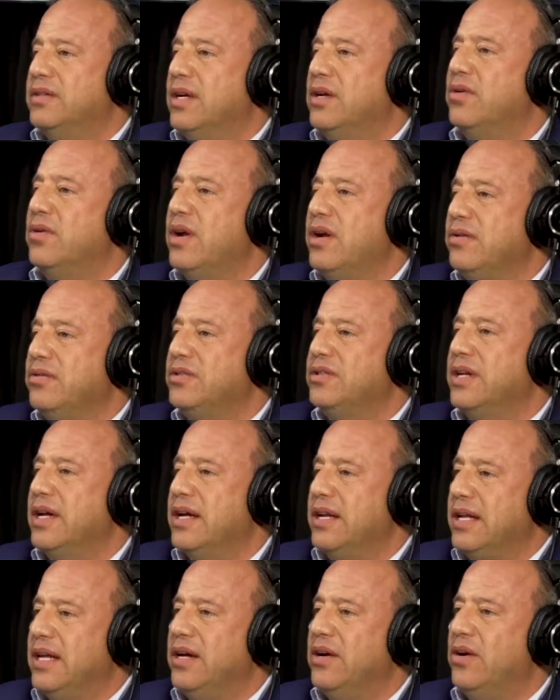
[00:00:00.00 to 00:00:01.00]
They don't
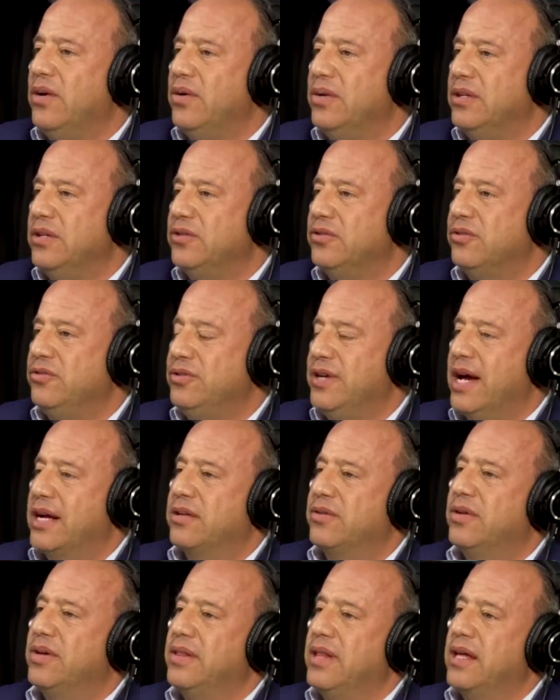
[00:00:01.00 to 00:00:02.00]
understand ego and the
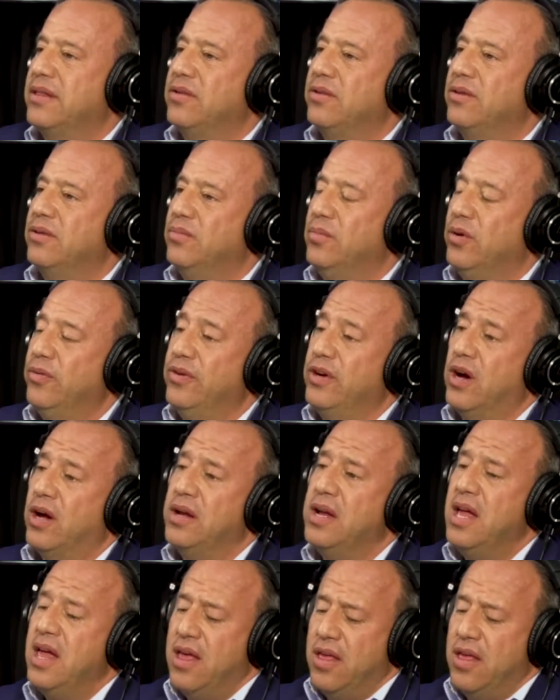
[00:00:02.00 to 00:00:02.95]
trajectory that they're moving on.